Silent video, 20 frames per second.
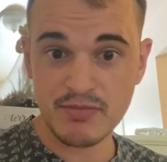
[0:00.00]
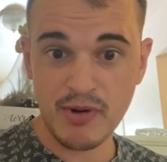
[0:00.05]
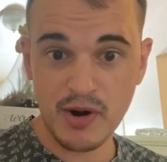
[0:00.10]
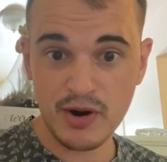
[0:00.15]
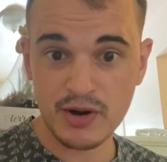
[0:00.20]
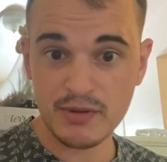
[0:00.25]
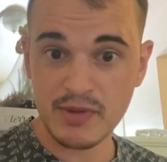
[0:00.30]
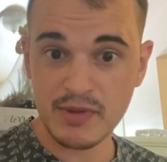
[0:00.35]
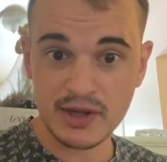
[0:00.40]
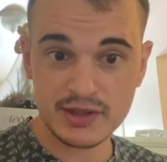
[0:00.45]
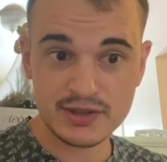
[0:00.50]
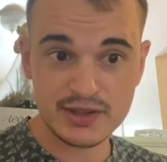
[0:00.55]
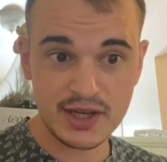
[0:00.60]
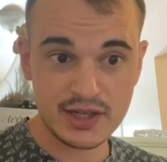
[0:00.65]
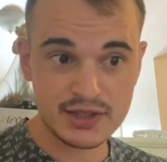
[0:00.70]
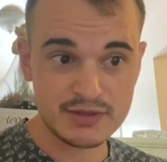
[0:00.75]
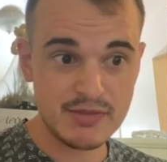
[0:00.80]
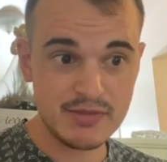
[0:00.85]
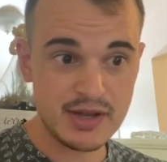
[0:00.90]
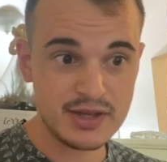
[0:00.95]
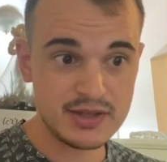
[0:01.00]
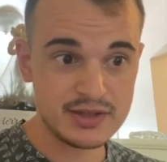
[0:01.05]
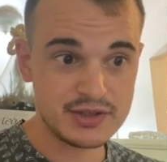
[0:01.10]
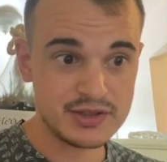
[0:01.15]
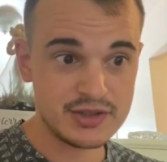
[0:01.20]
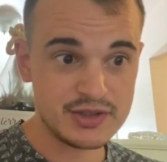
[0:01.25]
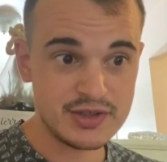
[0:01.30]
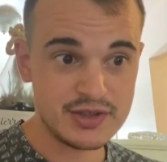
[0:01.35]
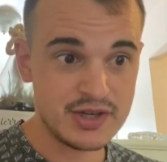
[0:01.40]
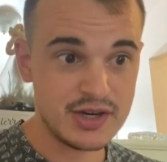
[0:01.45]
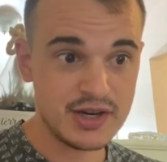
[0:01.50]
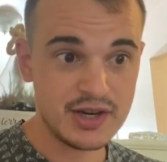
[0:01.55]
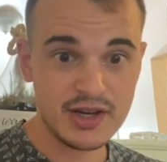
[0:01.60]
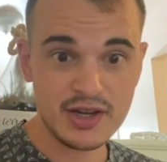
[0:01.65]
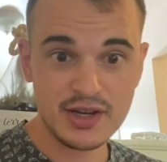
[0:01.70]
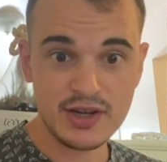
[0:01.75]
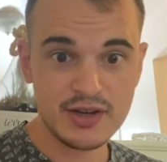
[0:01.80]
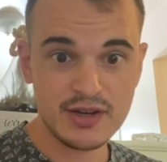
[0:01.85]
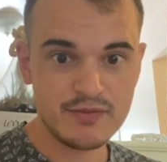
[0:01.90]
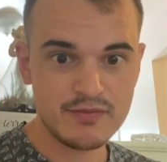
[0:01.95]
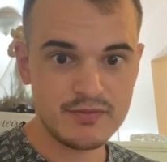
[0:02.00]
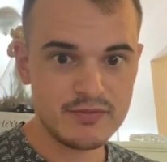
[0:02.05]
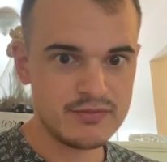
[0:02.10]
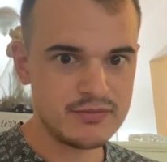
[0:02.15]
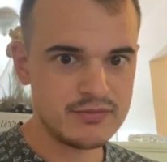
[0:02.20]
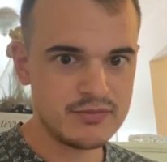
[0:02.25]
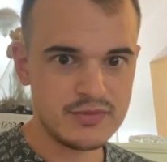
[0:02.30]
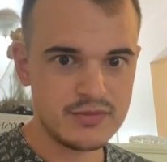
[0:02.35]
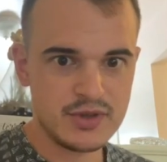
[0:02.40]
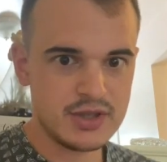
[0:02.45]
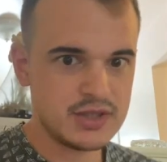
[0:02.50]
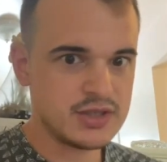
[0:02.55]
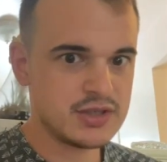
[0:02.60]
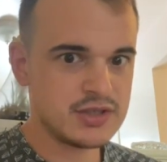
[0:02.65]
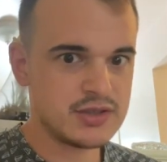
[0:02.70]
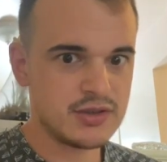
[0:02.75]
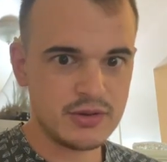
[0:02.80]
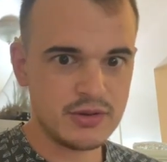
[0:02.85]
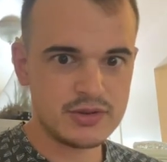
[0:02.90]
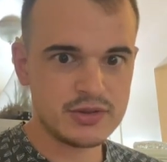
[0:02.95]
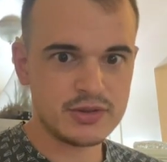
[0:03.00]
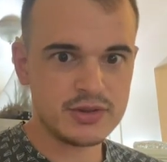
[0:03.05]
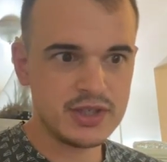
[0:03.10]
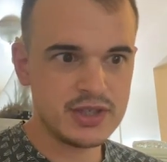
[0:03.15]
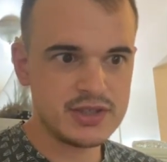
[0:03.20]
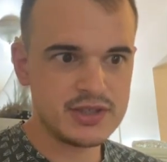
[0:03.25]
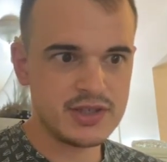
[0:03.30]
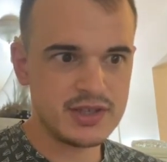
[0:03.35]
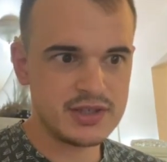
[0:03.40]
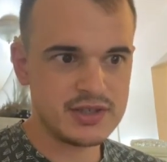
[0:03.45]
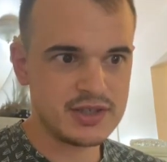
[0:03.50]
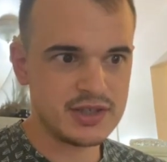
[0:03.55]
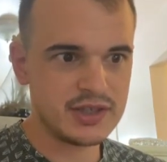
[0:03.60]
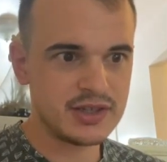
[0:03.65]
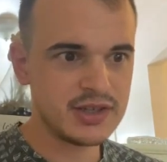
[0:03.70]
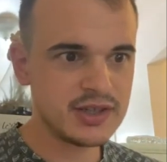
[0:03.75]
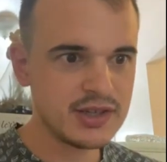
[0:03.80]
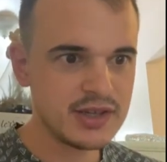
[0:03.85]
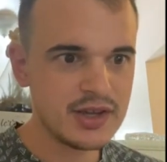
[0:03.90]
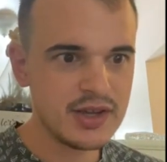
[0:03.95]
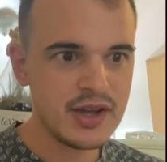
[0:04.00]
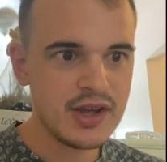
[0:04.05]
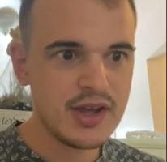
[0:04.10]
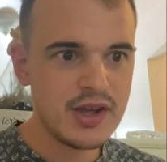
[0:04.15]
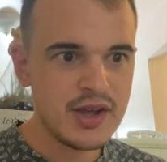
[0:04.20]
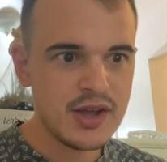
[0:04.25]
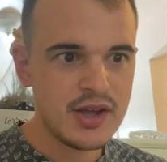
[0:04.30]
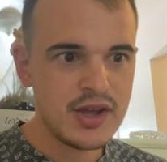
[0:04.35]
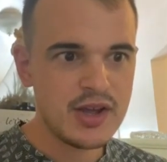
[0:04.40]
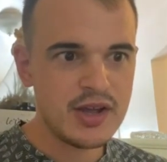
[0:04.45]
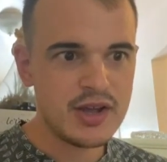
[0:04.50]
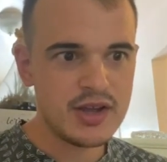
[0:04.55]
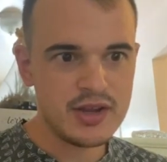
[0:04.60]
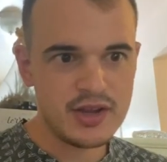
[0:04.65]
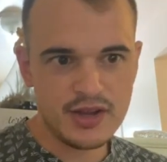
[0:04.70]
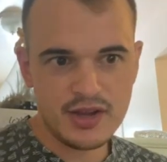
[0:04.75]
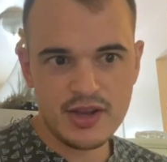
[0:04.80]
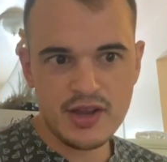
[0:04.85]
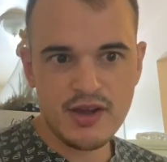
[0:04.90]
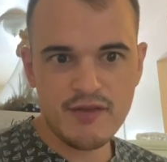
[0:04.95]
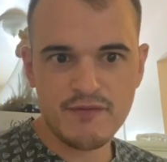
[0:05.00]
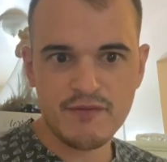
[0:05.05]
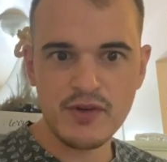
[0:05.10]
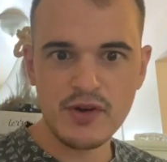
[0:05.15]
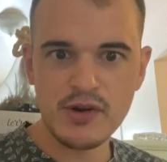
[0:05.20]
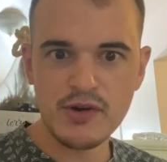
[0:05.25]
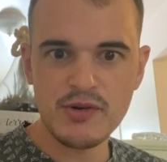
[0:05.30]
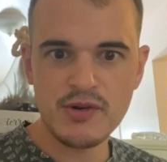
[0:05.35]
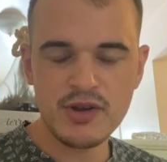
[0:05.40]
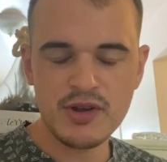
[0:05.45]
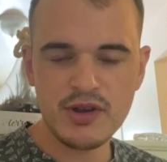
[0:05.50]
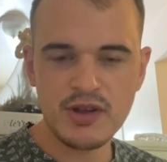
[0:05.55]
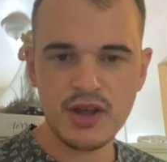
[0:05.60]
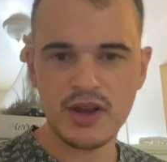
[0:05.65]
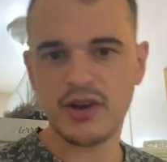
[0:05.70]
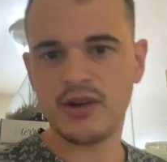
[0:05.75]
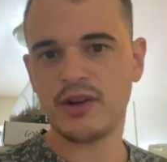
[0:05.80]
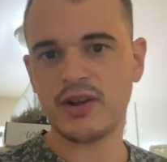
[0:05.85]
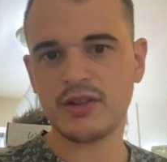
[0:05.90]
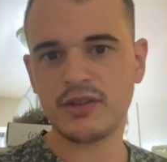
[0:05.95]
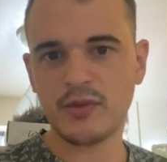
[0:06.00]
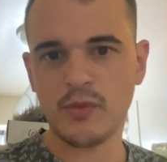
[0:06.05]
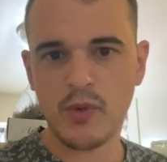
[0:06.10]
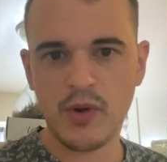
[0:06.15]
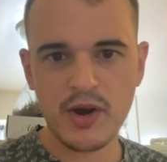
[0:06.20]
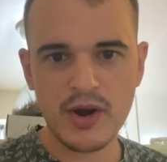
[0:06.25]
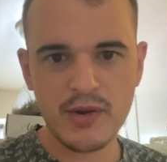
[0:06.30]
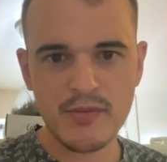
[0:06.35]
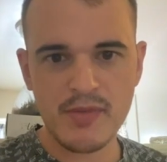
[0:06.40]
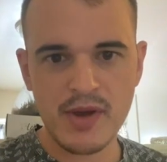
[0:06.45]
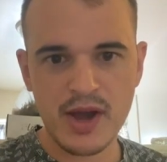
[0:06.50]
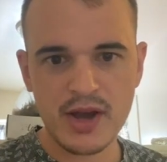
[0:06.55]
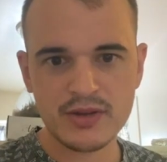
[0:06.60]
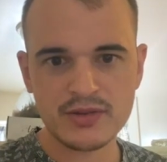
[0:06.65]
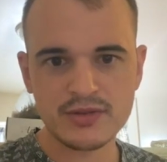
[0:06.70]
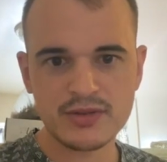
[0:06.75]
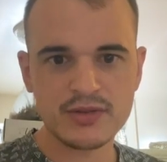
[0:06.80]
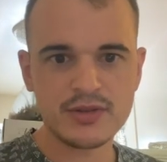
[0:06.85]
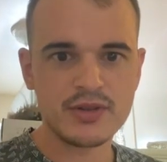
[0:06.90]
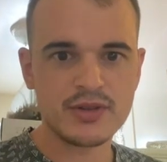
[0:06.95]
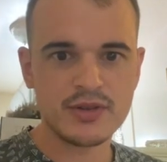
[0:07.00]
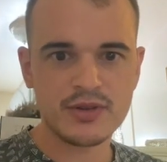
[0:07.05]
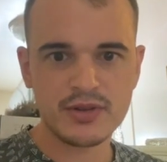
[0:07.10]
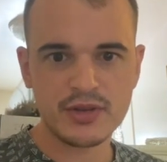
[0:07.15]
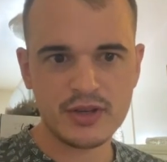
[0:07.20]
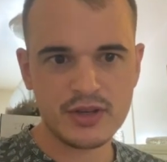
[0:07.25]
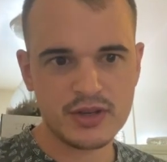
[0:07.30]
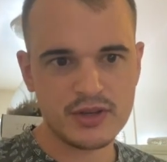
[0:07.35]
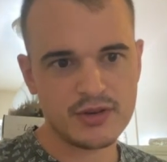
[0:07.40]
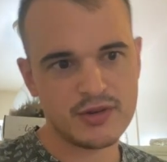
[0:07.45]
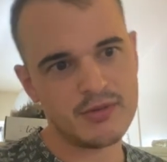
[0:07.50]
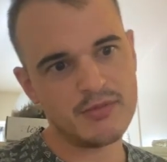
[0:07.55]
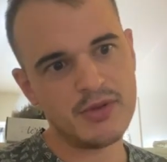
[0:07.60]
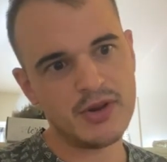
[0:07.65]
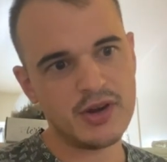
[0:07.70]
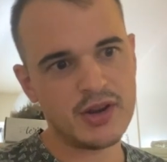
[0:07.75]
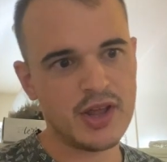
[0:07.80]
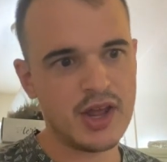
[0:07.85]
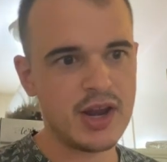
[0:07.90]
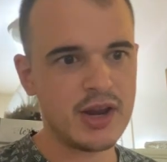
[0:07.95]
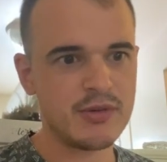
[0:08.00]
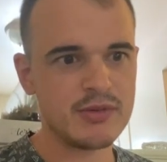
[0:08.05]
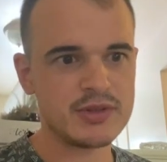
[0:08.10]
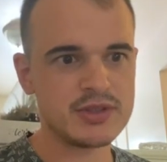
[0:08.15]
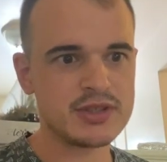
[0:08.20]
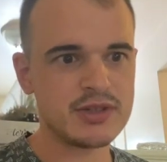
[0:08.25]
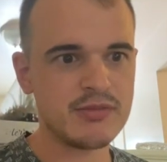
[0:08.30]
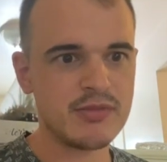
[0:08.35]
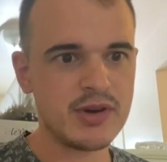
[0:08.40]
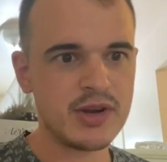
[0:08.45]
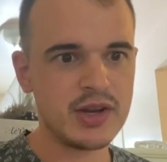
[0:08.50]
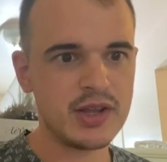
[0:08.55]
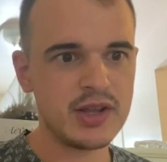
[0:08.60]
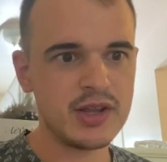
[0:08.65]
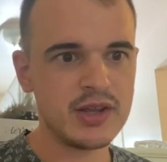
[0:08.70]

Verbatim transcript: part about text messaging. It's social distancing. You get food and you don't have to worry about communicating with somebody.